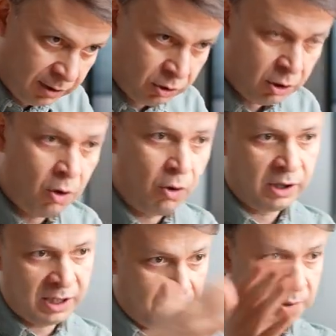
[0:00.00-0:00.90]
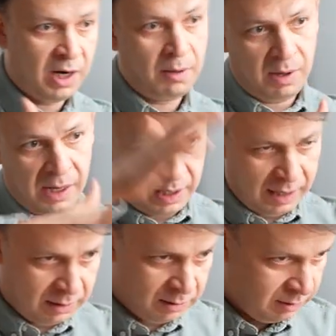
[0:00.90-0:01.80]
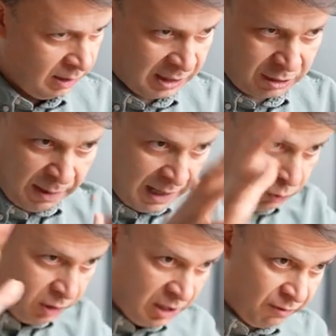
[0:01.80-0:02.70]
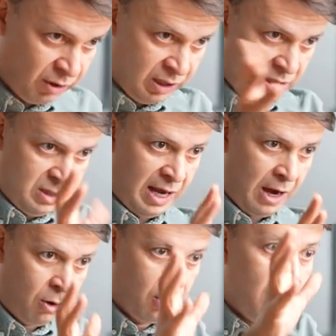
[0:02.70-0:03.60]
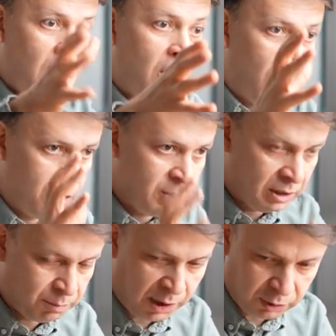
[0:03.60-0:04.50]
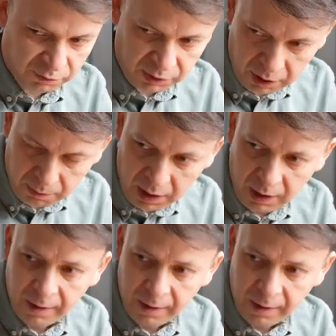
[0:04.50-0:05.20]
you know, or keep Karabakh and expand whatever is now Armenian part of Karabakh.